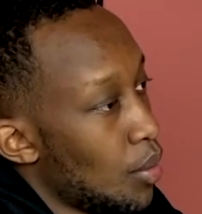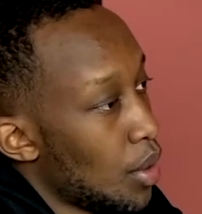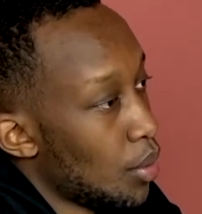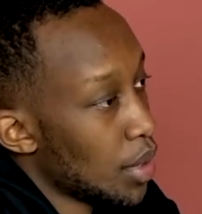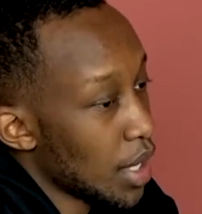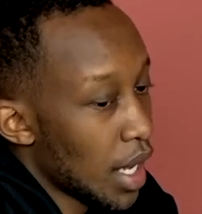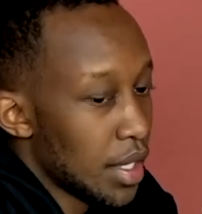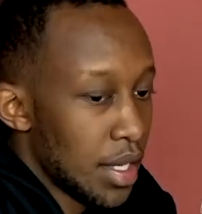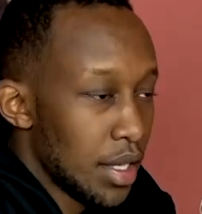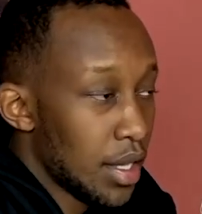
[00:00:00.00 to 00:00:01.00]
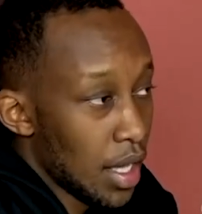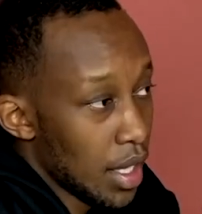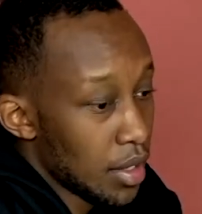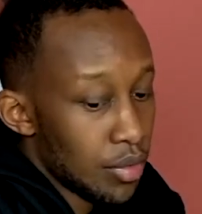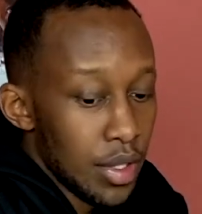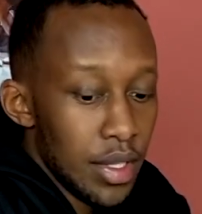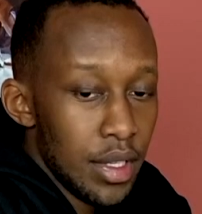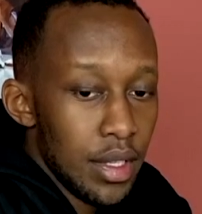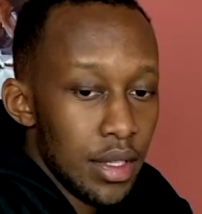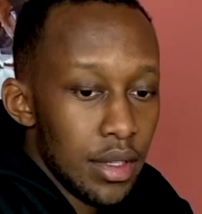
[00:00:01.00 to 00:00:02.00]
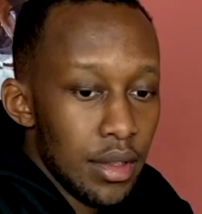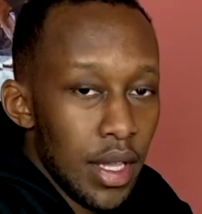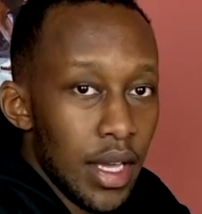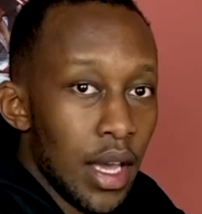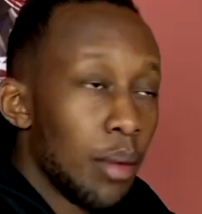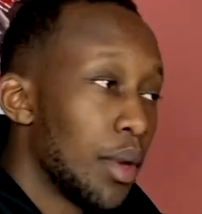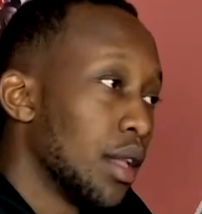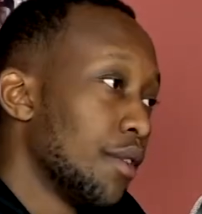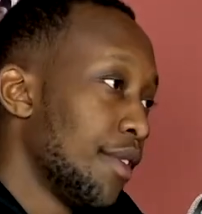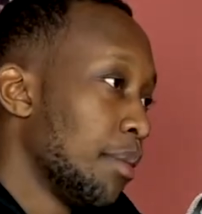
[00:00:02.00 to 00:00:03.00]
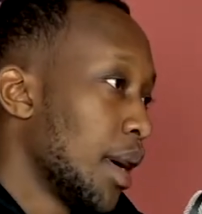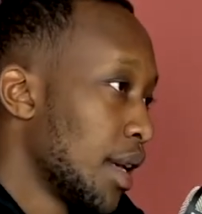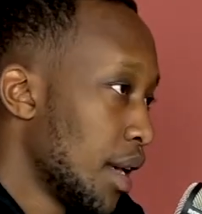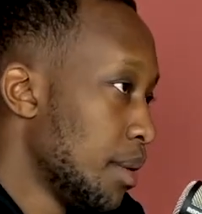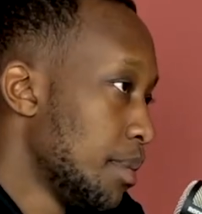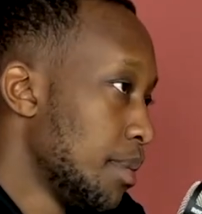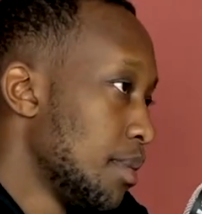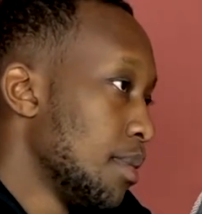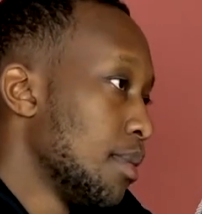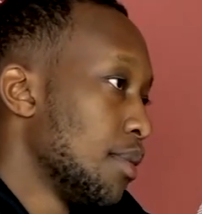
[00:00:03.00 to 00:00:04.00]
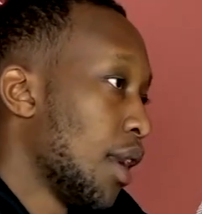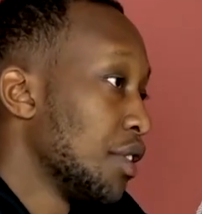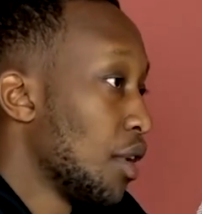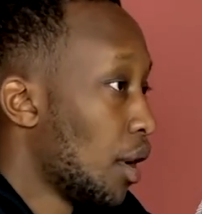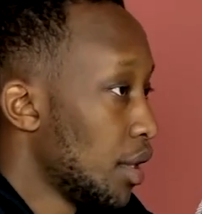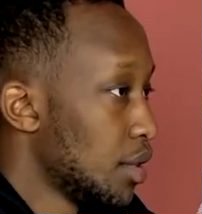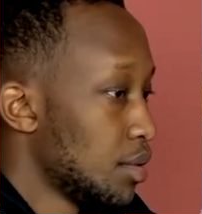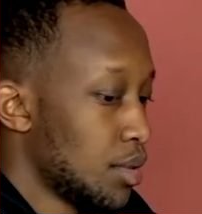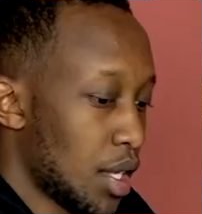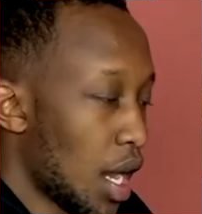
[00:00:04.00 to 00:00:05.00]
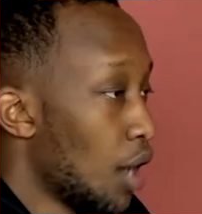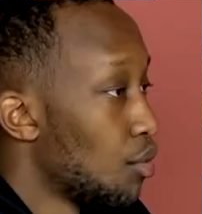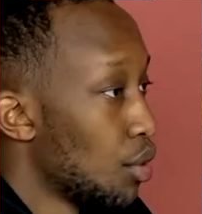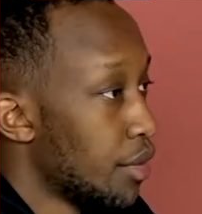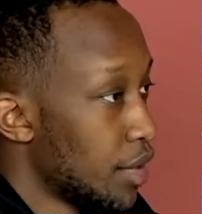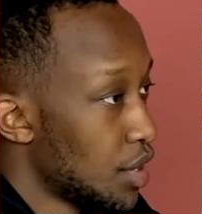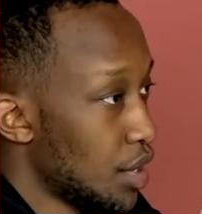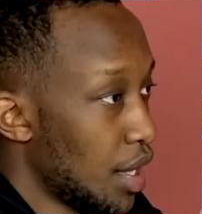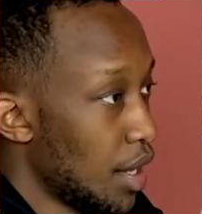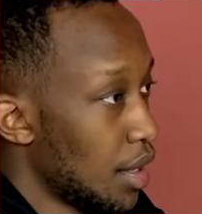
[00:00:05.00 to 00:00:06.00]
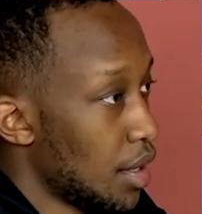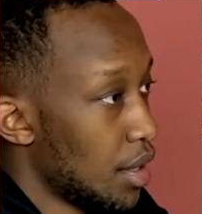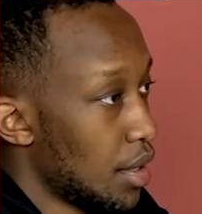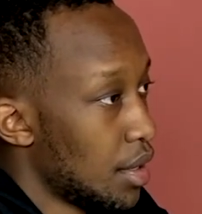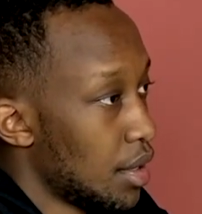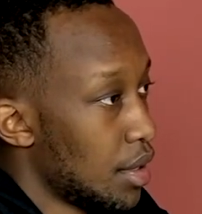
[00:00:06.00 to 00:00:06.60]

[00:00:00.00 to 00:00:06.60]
Like one thing I did that like really like helped me elevate my game as an artist was I wrote a verse a day.